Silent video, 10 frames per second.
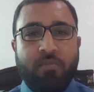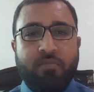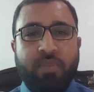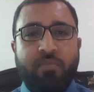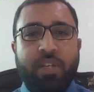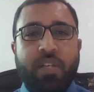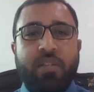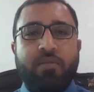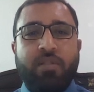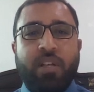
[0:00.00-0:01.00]

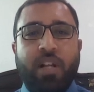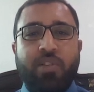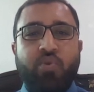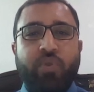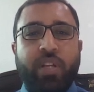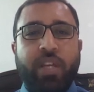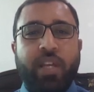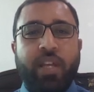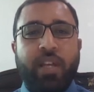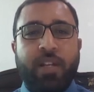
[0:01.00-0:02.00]
Maybe they are also
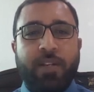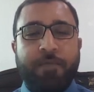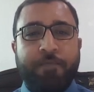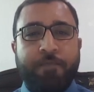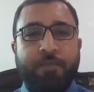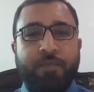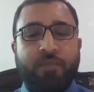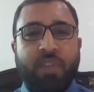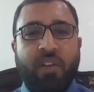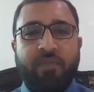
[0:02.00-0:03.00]
working in
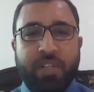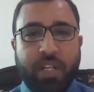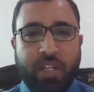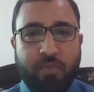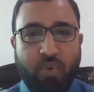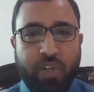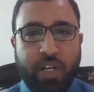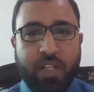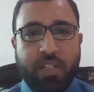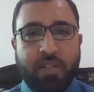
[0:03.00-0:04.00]
infrastructure
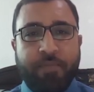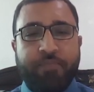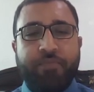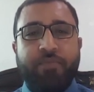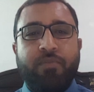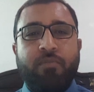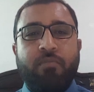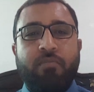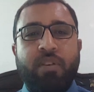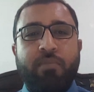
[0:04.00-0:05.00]
projects.
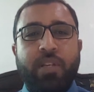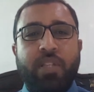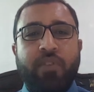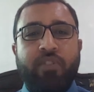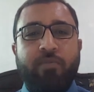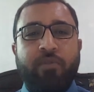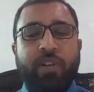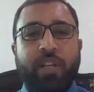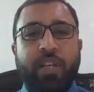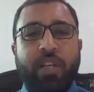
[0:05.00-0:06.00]
Maybe they will be
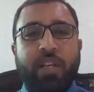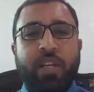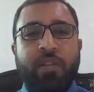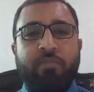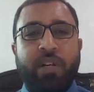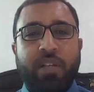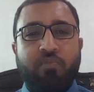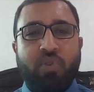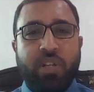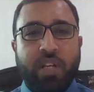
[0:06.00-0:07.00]
working in building
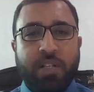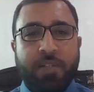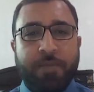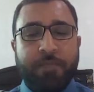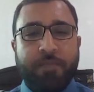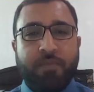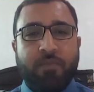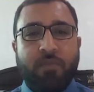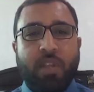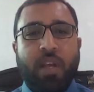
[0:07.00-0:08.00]
projects.
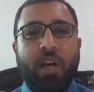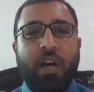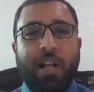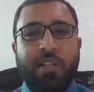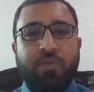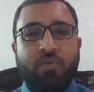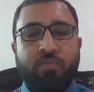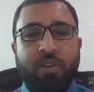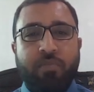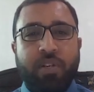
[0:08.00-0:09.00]
Also,
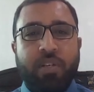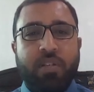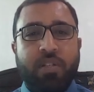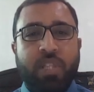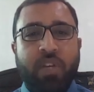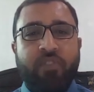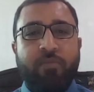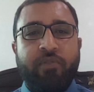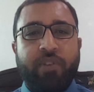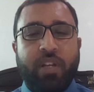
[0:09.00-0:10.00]
maybe they will
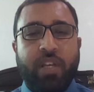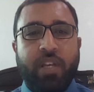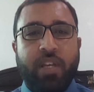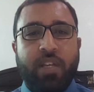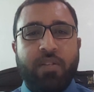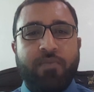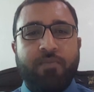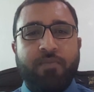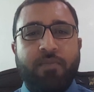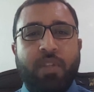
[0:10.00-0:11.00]
be working
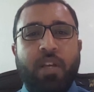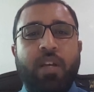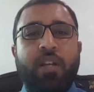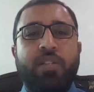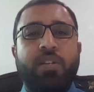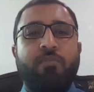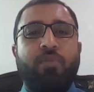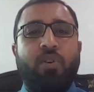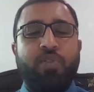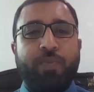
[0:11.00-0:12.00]
in
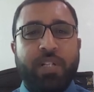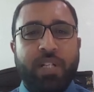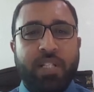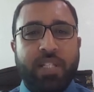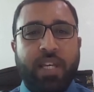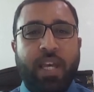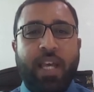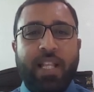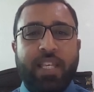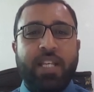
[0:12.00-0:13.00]
some hospitals,
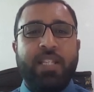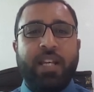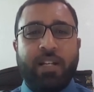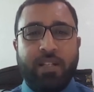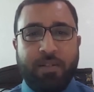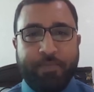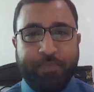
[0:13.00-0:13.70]
healthcare sector,